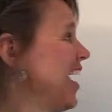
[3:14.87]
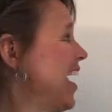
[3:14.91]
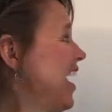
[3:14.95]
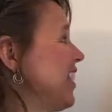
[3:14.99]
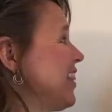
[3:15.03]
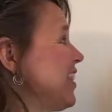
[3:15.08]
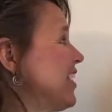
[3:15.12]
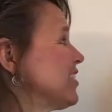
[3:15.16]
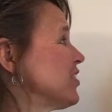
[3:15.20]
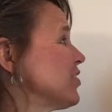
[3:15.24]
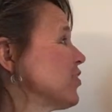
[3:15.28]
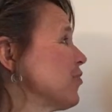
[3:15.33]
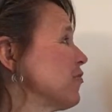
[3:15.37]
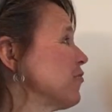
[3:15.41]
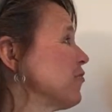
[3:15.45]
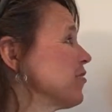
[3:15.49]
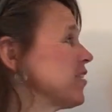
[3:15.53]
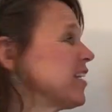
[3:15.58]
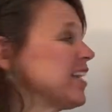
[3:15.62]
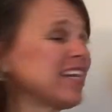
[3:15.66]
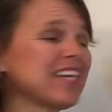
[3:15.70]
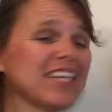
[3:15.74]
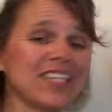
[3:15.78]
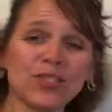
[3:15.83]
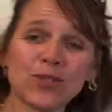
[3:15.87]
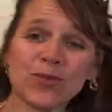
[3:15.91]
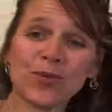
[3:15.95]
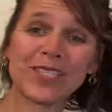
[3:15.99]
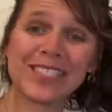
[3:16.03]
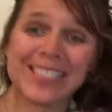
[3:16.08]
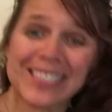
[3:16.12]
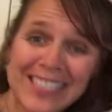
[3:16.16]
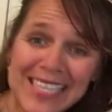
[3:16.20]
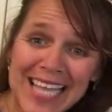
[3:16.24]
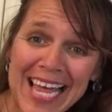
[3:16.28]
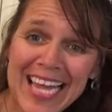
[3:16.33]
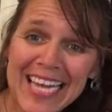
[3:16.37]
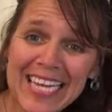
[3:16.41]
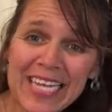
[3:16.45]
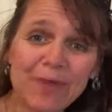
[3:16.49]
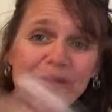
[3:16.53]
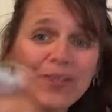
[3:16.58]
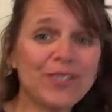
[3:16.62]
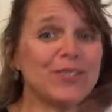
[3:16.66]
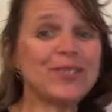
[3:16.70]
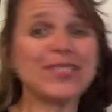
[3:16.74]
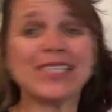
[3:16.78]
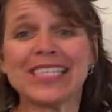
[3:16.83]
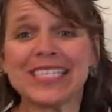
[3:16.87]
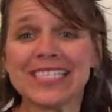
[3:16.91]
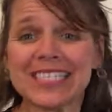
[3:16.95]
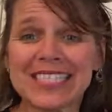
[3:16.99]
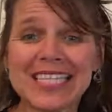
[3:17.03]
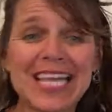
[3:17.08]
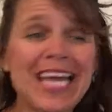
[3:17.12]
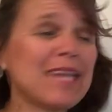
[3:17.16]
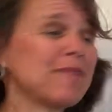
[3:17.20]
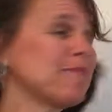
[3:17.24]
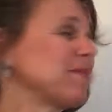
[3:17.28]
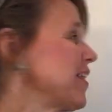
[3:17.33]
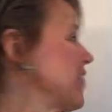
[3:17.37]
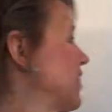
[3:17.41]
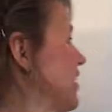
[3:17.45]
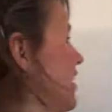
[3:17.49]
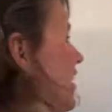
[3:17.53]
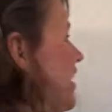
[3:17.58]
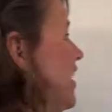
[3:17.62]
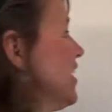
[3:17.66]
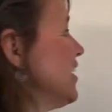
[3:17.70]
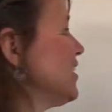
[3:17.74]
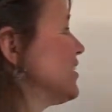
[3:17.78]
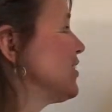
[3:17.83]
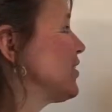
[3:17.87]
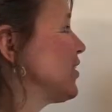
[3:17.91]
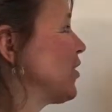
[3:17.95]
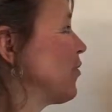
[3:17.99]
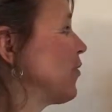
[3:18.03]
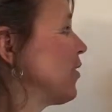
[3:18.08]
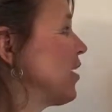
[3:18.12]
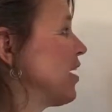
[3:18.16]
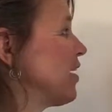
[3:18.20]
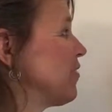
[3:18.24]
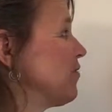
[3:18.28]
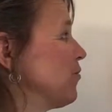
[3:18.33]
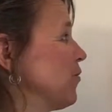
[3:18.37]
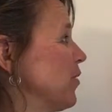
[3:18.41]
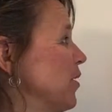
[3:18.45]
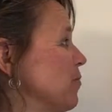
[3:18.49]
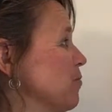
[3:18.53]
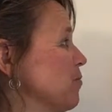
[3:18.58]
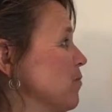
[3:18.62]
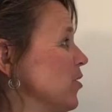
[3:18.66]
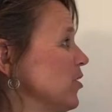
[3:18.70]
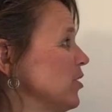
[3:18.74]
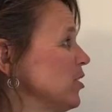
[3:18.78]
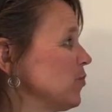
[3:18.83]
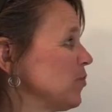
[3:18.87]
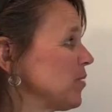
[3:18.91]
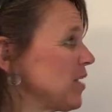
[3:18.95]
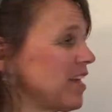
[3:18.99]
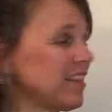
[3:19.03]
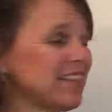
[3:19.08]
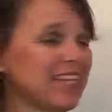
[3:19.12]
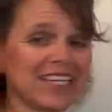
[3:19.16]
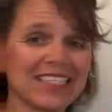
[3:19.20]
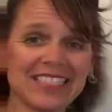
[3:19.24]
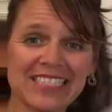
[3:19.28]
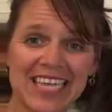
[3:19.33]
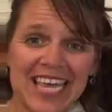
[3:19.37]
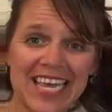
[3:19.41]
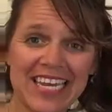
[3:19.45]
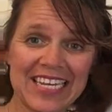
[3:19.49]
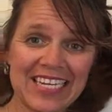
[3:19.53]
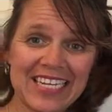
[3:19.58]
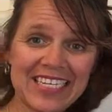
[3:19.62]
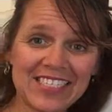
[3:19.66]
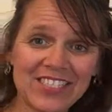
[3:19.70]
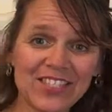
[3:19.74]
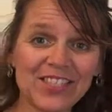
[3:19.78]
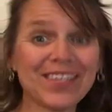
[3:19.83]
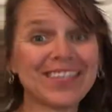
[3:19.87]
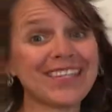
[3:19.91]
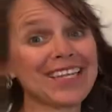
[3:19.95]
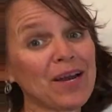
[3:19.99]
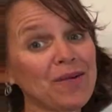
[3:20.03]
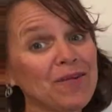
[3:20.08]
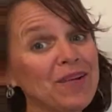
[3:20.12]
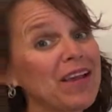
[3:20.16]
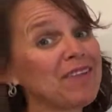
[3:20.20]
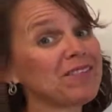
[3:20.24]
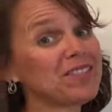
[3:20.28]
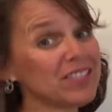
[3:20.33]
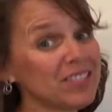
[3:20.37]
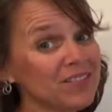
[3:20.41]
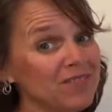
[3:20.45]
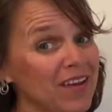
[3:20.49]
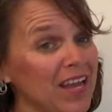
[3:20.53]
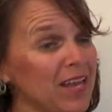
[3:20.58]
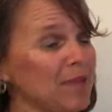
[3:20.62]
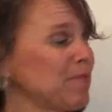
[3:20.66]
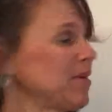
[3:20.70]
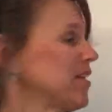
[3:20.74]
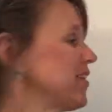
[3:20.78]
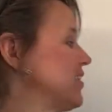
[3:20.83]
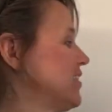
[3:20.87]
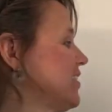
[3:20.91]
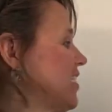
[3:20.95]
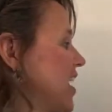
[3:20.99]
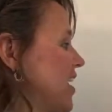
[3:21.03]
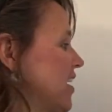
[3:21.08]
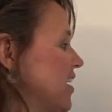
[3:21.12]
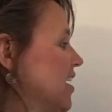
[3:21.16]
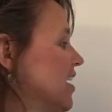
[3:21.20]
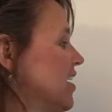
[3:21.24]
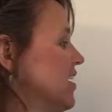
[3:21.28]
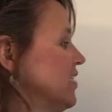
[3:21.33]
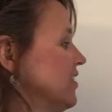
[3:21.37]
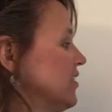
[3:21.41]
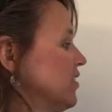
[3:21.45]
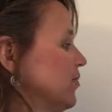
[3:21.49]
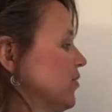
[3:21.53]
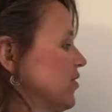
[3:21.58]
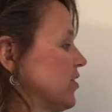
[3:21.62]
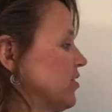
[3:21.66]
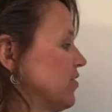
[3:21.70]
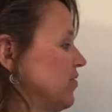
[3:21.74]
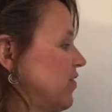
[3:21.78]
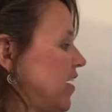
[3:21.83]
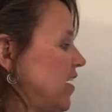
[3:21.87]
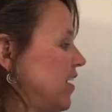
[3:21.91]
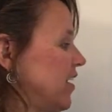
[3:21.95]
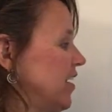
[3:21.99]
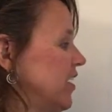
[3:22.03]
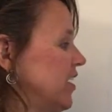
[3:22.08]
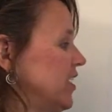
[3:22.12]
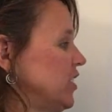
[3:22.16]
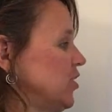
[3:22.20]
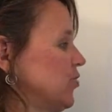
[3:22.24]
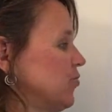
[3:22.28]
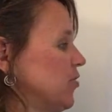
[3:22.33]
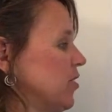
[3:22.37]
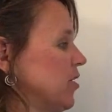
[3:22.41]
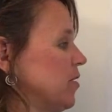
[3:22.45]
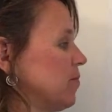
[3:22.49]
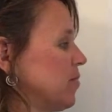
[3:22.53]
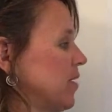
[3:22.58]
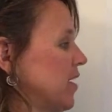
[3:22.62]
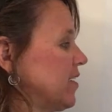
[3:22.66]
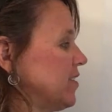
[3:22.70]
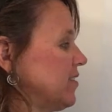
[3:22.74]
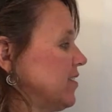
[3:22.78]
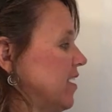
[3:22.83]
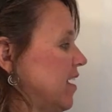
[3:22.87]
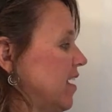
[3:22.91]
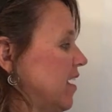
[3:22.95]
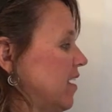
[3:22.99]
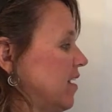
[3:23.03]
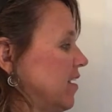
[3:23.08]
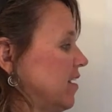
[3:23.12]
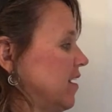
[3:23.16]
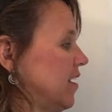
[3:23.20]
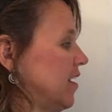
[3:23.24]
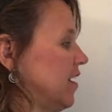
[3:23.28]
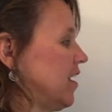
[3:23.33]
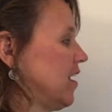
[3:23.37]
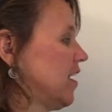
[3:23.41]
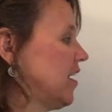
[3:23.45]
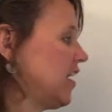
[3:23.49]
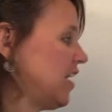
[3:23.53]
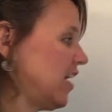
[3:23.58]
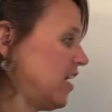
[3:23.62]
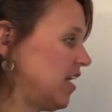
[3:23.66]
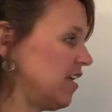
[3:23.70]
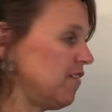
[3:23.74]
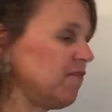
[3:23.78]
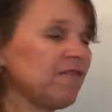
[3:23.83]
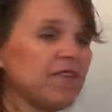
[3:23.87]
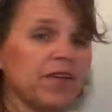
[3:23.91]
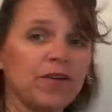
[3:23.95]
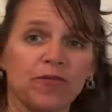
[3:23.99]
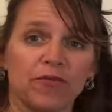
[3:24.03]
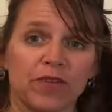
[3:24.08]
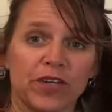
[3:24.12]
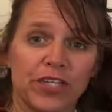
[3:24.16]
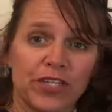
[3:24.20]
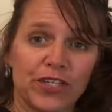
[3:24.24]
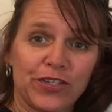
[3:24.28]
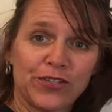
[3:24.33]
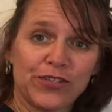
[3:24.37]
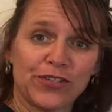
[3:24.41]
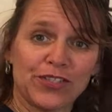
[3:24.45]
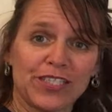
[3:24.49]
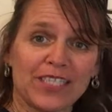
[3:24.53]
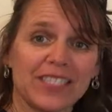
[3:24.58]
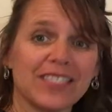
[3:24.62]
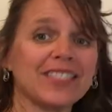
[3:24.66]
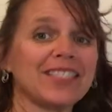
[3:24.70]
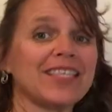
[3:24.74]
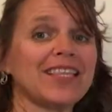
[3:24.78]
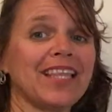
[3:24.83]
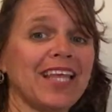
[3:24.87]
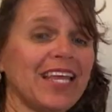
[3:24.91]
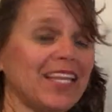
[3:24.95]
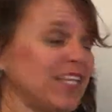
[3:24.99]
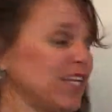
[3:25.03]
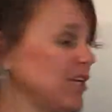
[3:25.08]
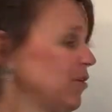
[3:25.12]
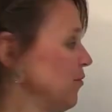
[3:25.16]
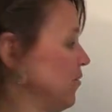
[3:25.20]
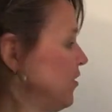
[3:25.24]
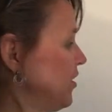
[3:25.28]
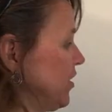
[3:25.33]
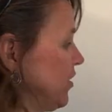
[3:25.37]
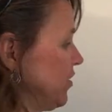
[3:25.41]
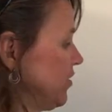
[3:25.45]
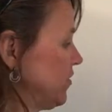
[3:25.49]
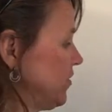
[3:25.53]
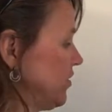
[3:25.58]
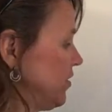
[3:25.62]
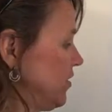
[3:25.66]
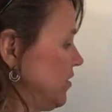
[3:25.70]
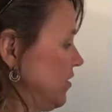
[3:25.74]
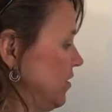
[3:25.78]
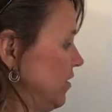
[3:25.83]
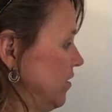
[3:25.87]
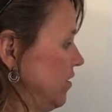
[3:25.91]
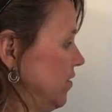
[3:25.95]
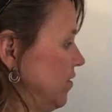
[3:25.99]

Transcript: And then don't forget, because we're sliding, we're using the slide method. So if we multiplied that 10 initially, now we have to divide by the 10. So we're going to divide each one by 10. If it reduces, then you reduce.